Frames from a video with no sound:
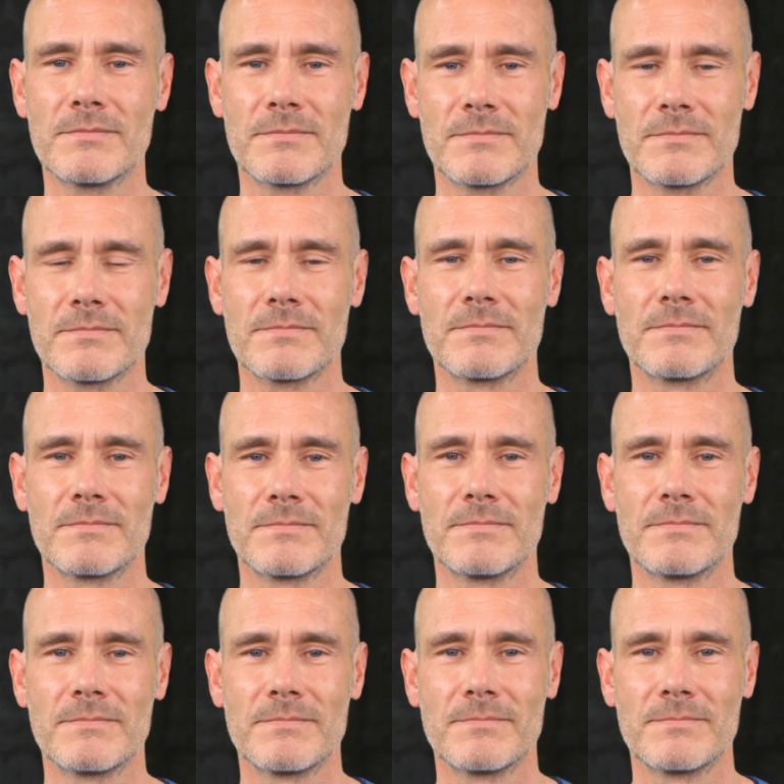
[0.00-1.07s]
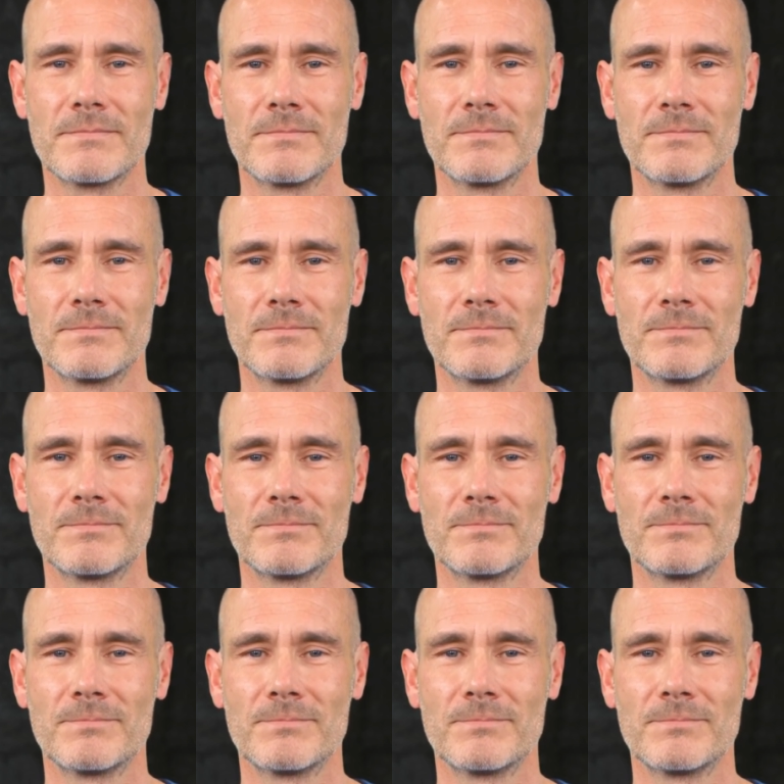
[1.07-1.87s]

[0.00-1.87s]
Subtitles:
(no one is talking)